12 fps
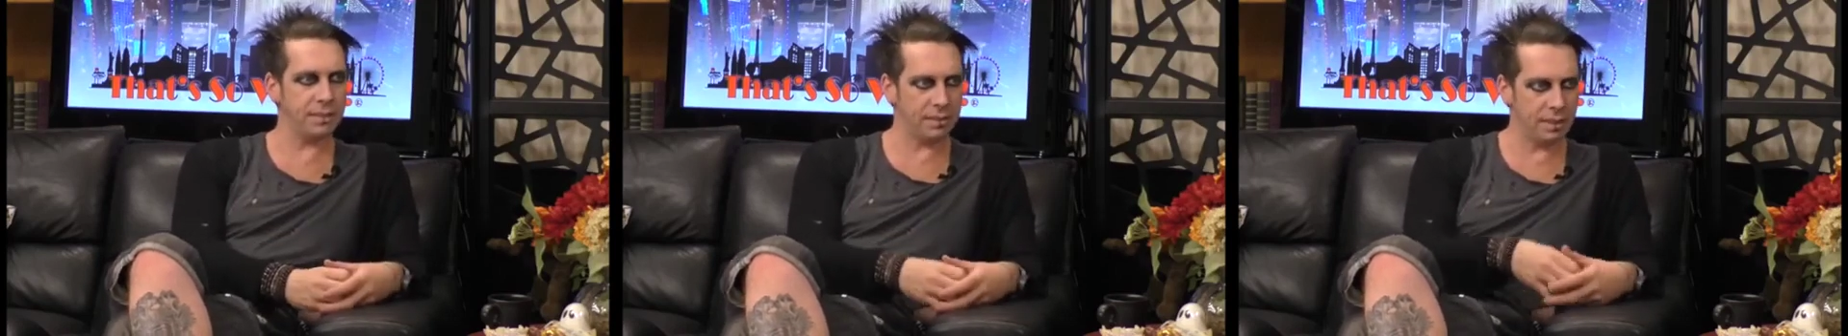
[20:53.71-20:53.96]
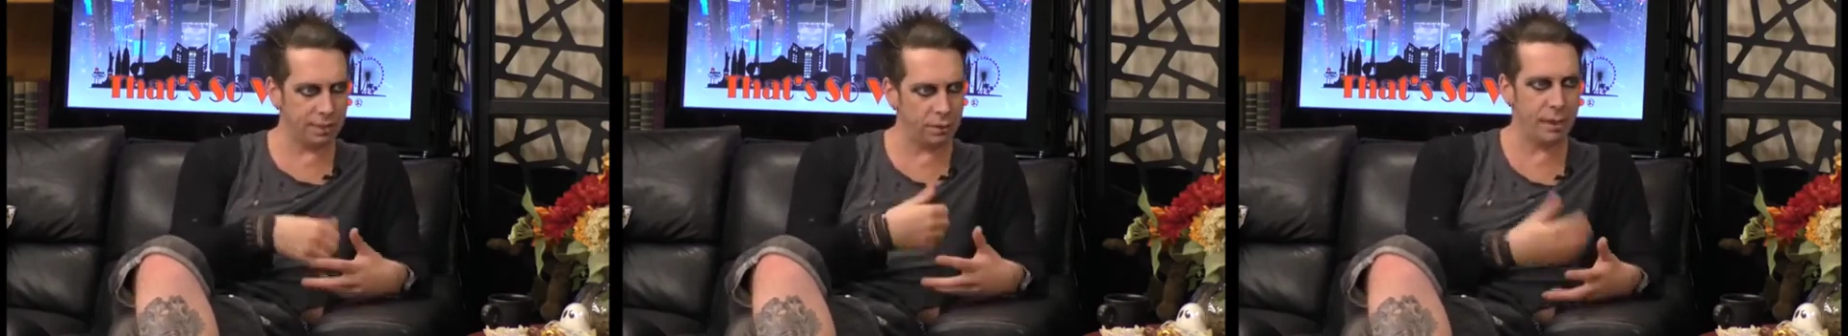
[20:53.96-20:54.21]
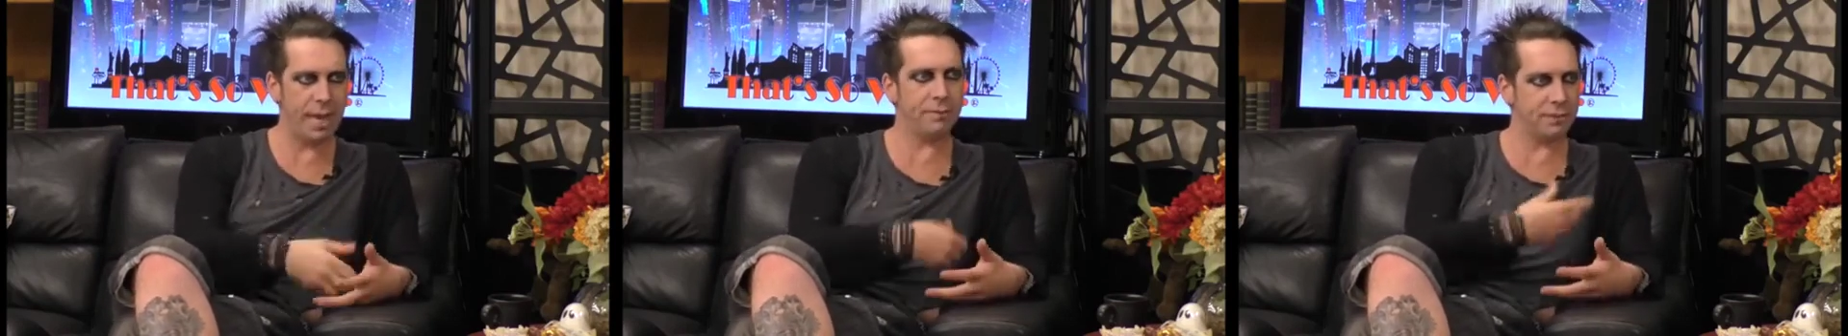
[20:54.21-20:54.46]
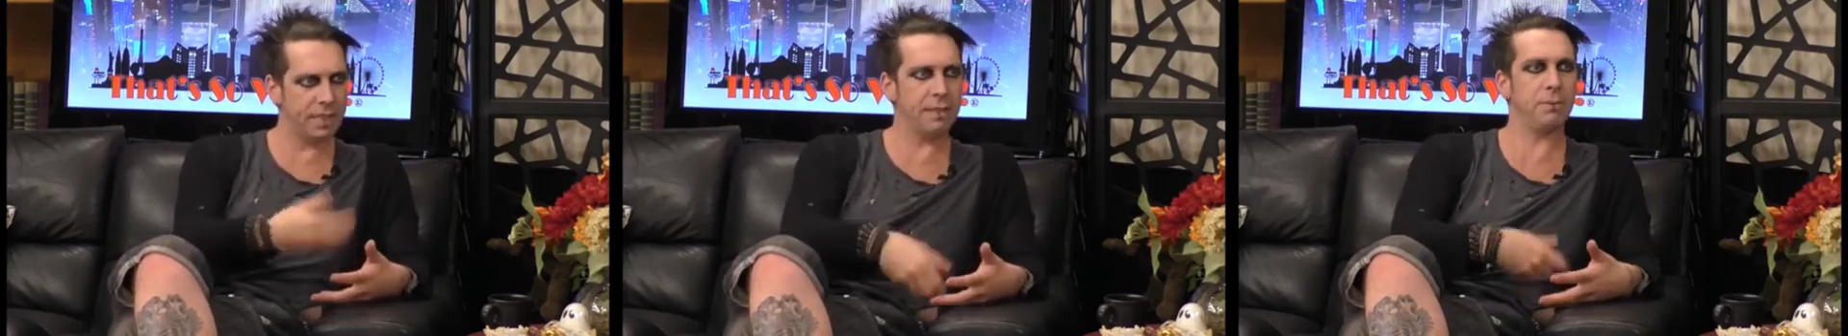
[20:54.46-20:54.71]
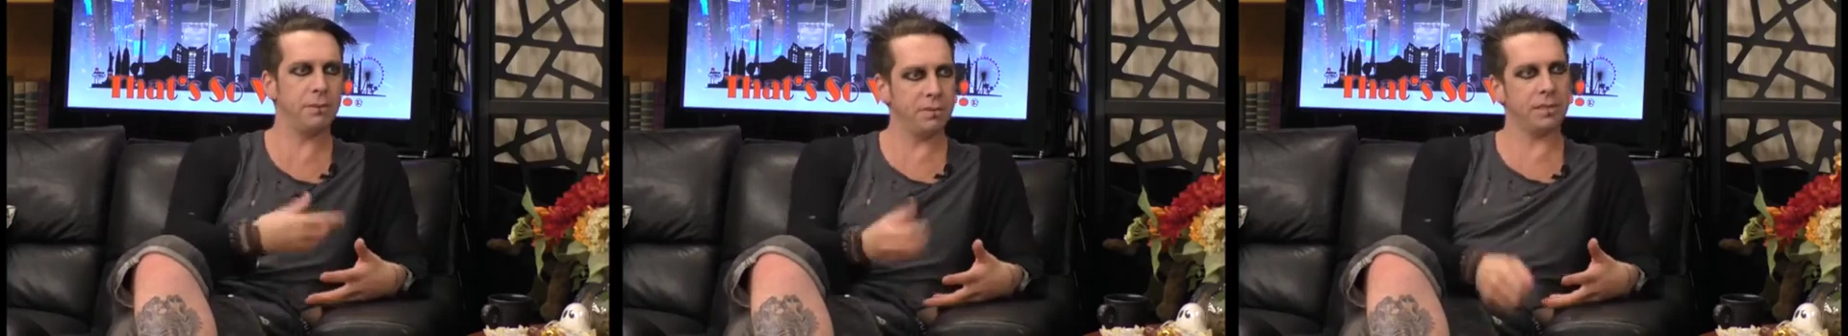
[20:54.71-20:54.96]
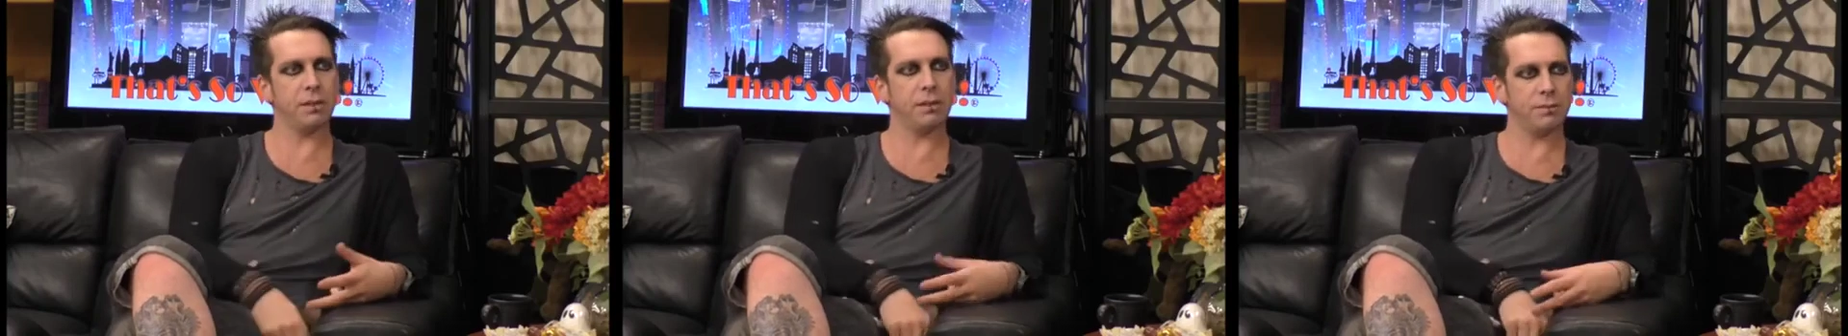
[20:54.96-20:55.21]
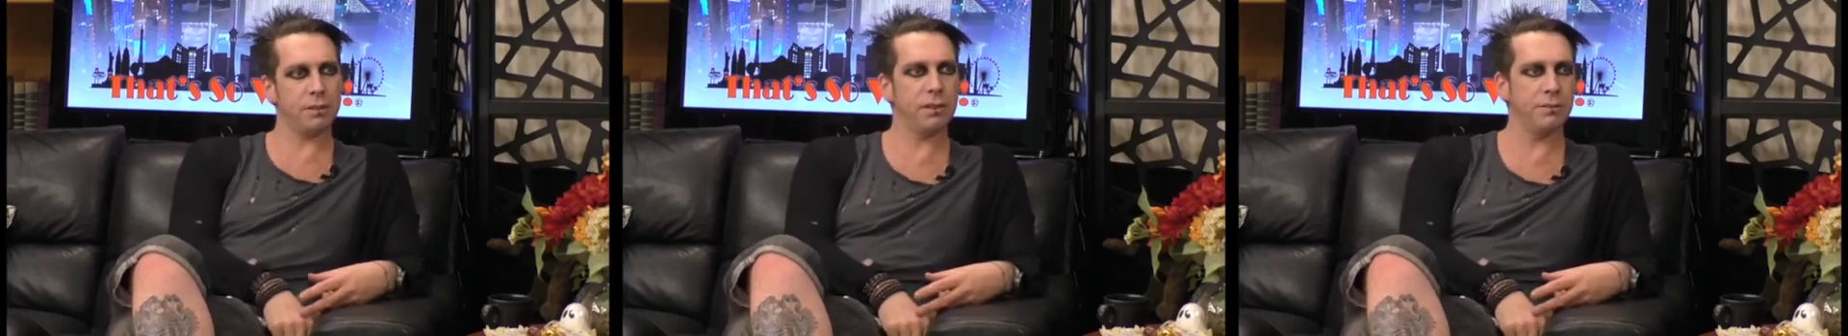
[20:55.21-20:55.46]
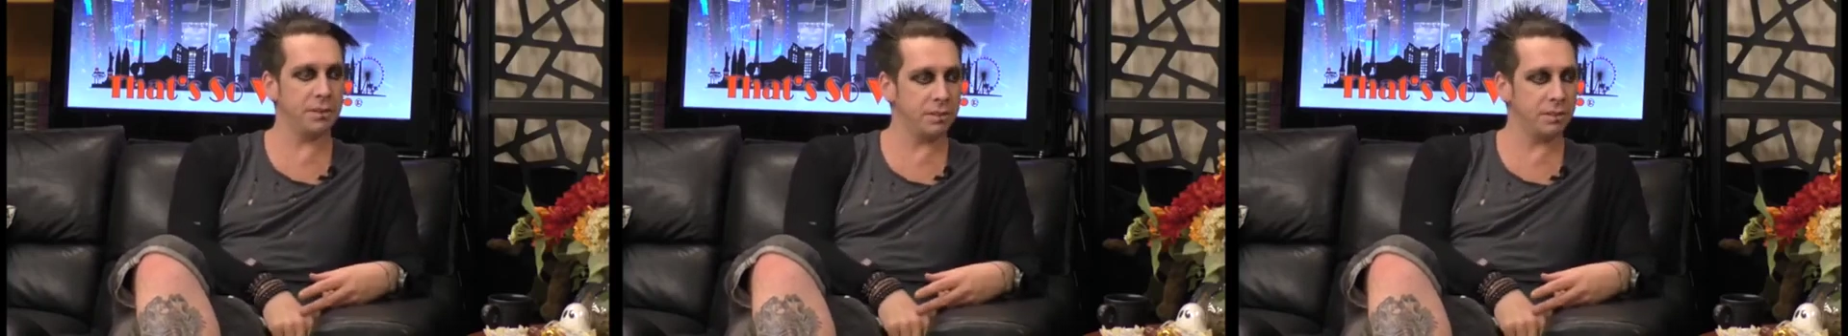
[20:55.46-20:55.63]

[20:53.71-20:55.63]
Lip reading: It's like you have to keep using it over and over.